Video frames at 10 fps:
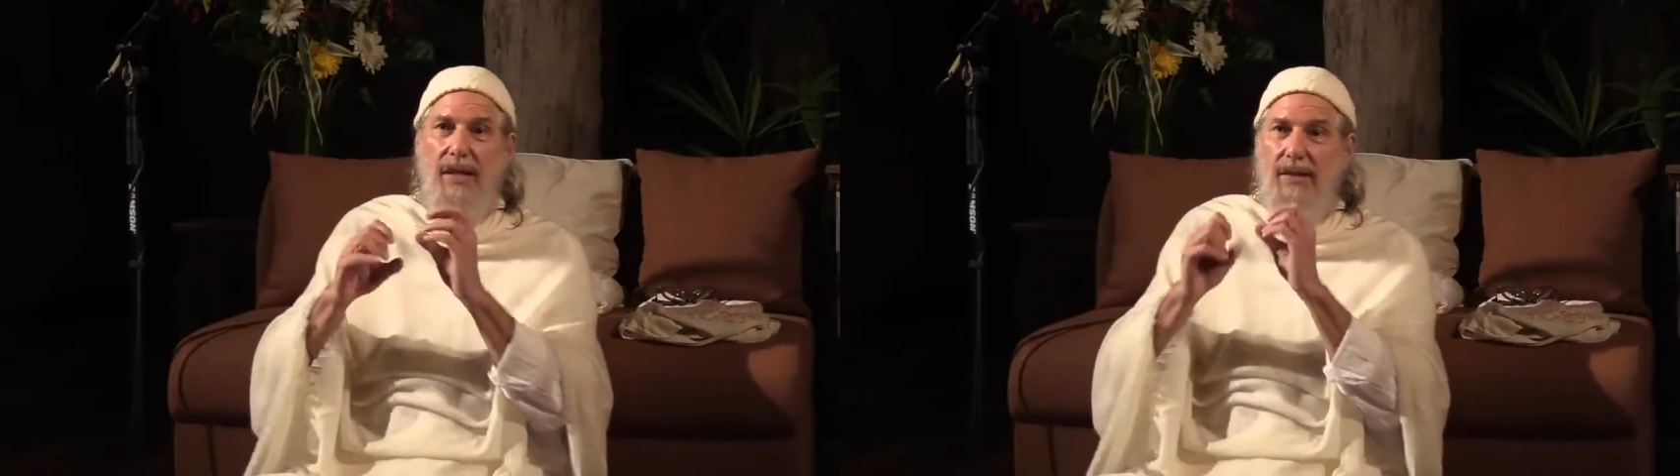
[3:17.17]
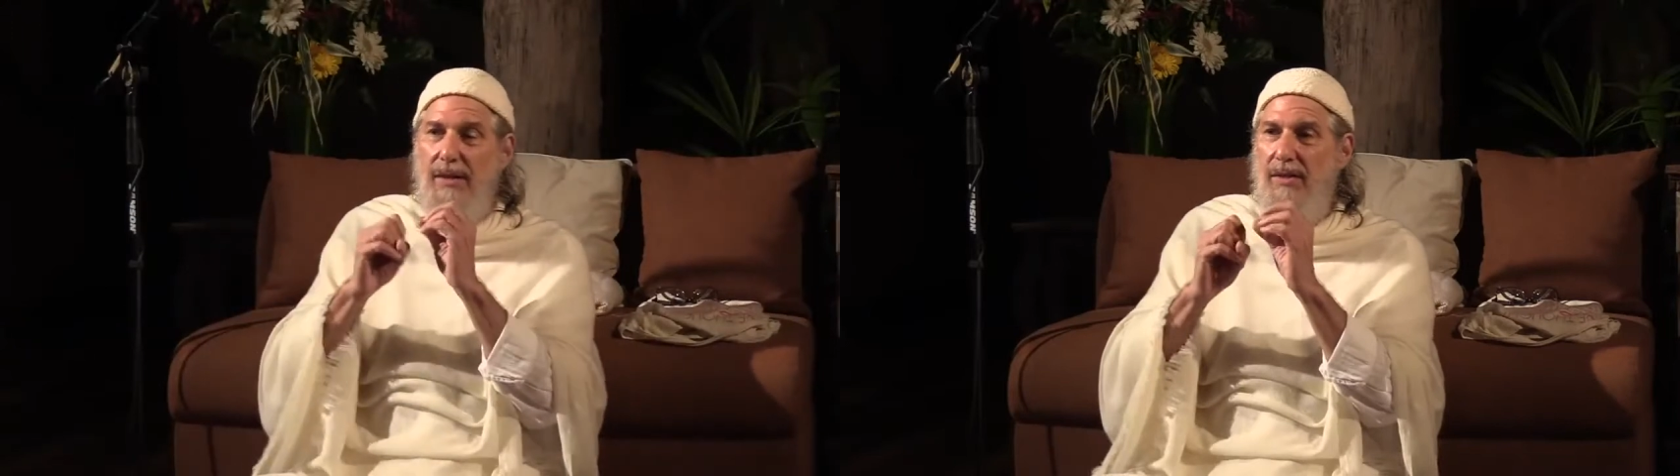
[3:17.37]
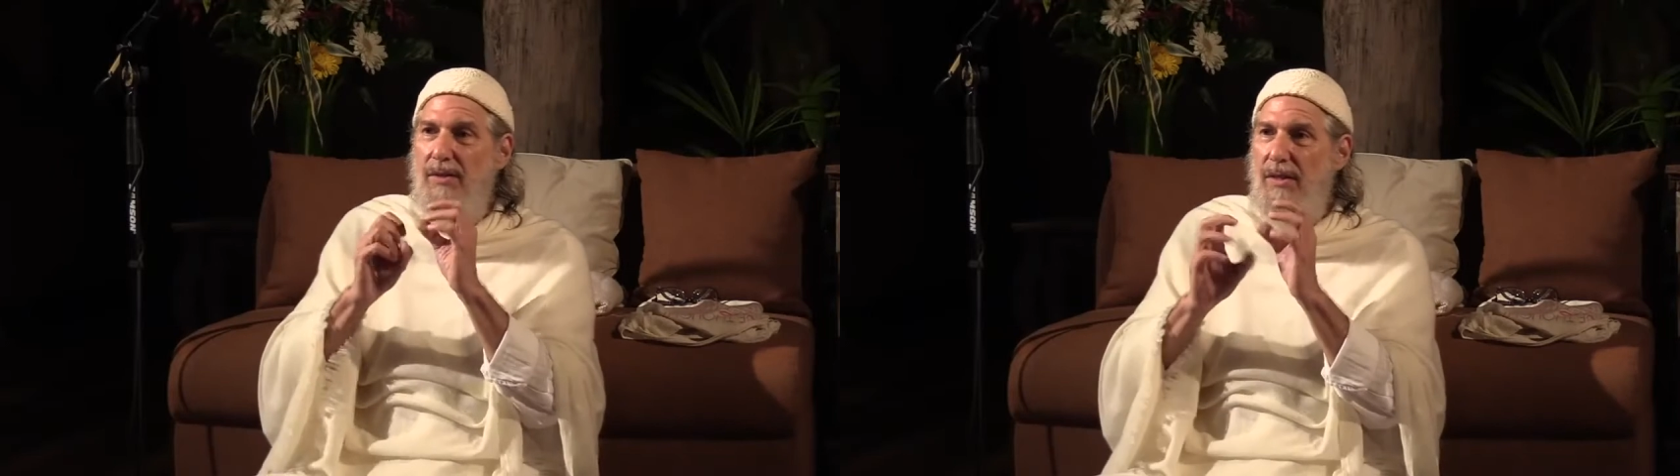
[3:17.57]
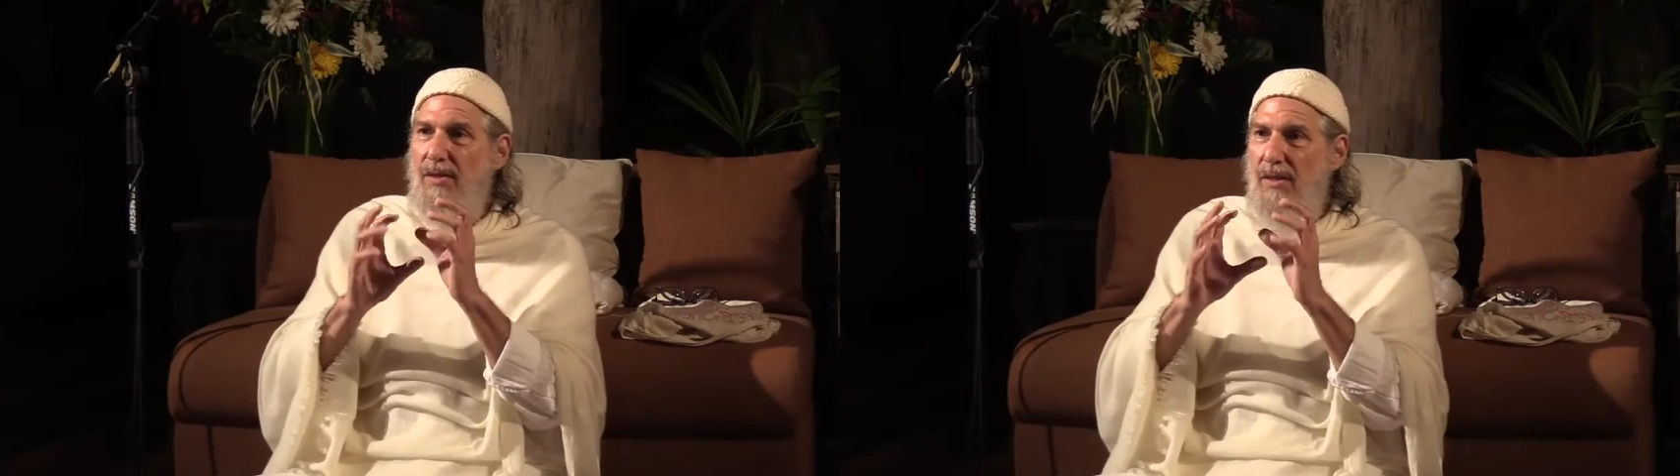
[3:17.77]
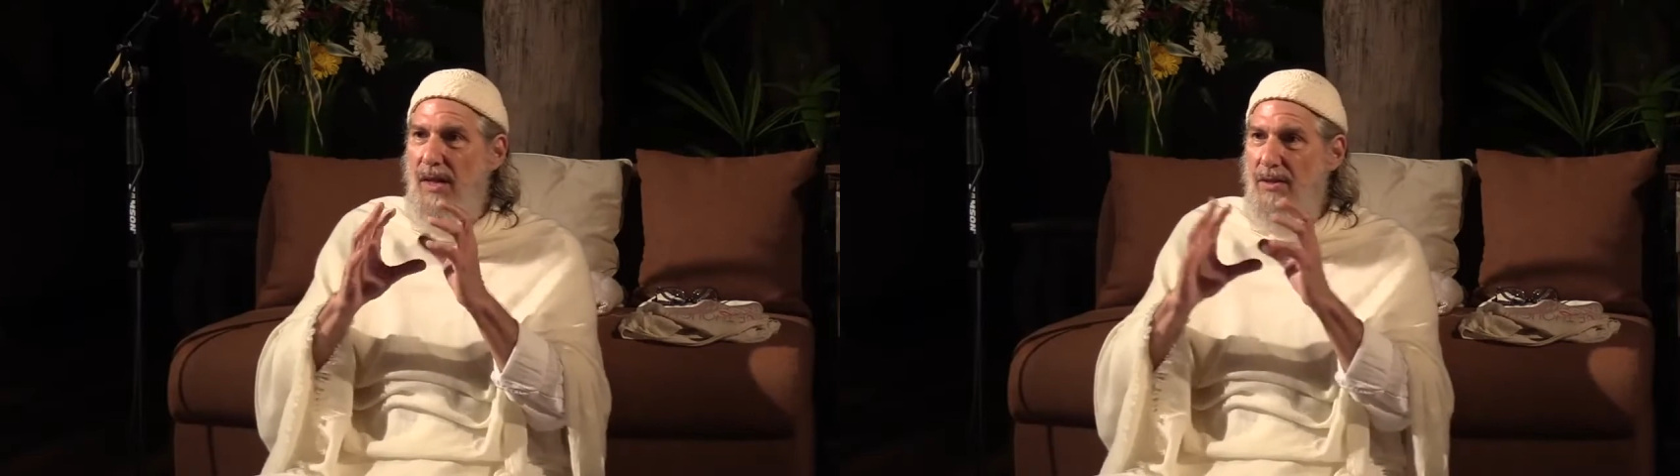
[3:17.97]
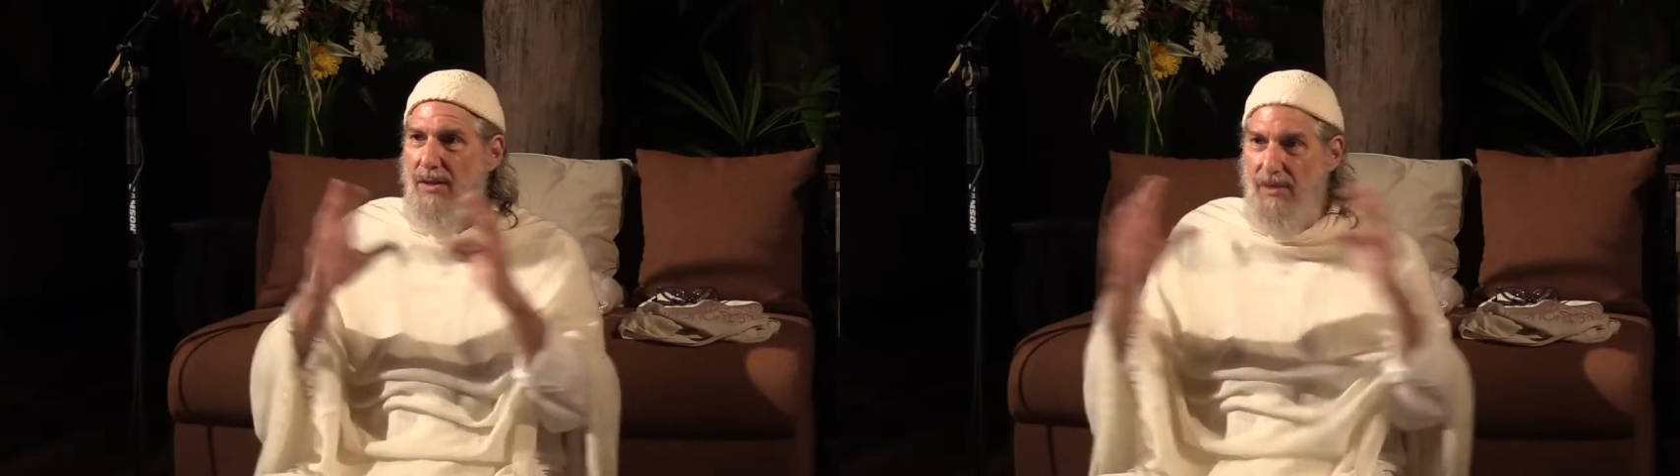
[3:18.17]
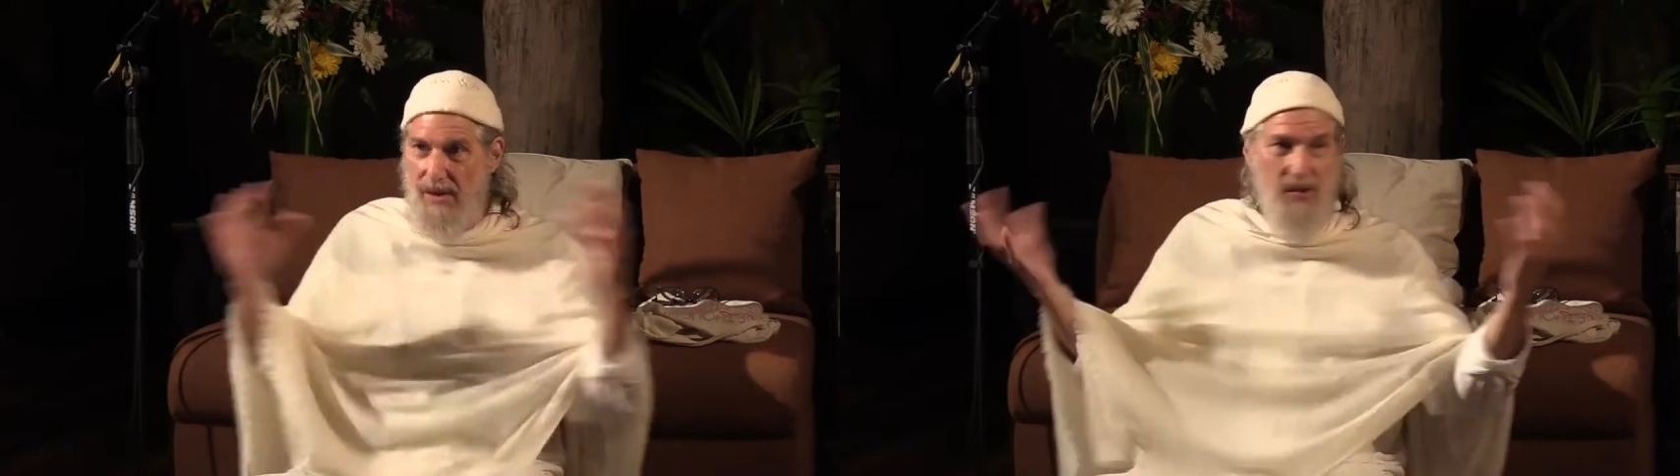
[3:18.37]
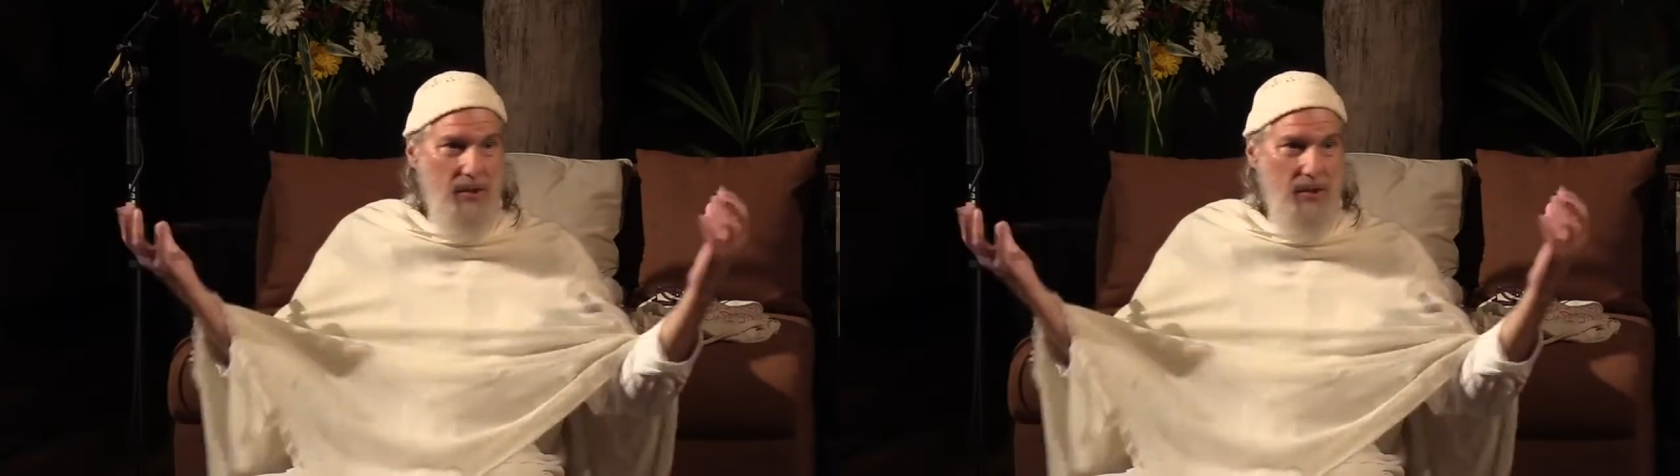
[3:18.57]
And in this nothingness,